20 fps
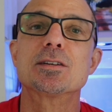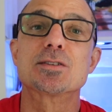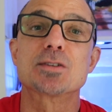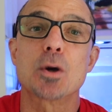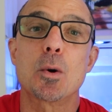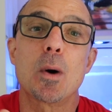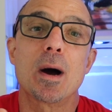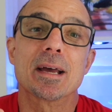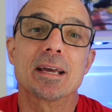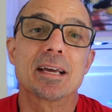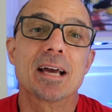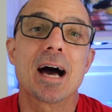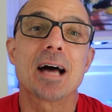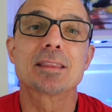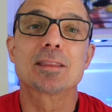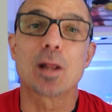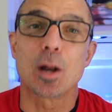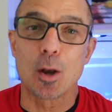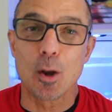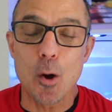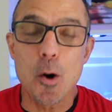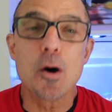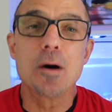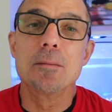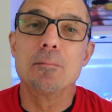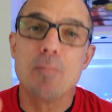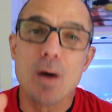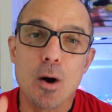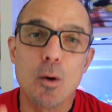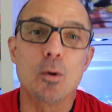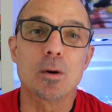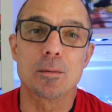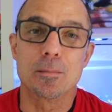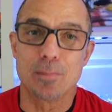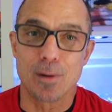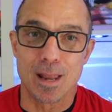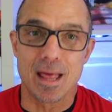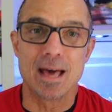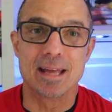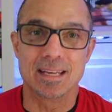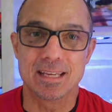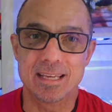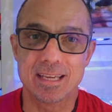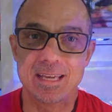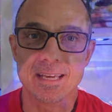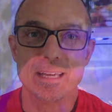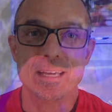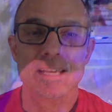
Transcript: So I got the lawnmower blenny.